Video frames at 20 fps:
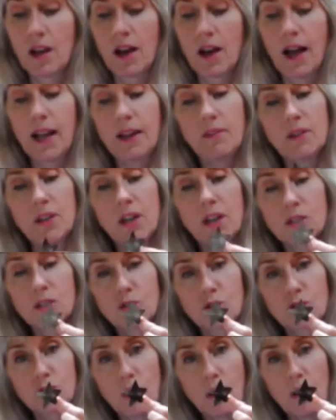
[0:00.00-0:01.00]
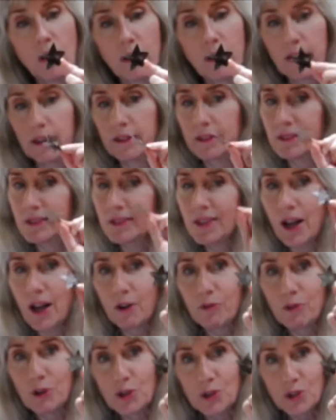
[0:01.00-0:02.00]
I even cut a star. It's not a
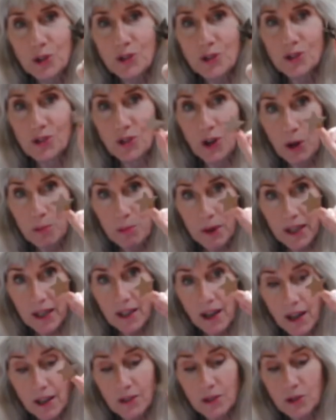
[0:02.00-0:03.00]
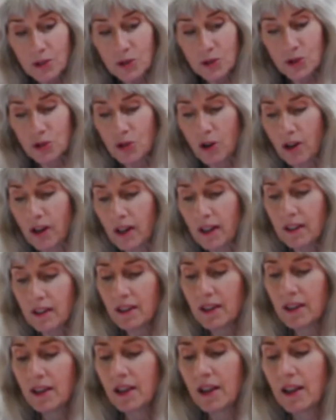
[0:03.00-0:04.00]
real good star, but I cut a little star.
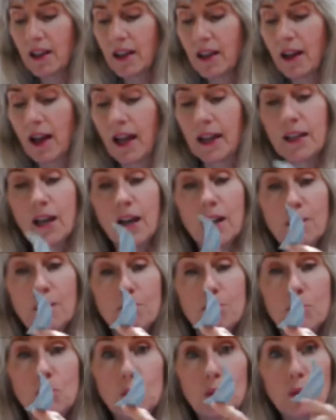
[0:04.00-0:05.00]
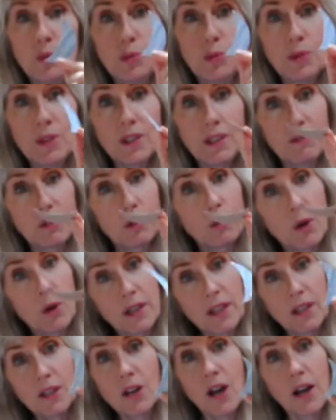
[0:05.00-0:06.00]
I cut a moon, if you
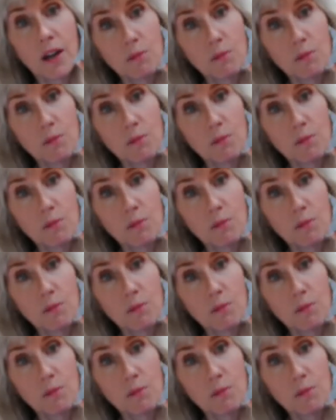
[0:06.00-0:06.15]
wanted to cut a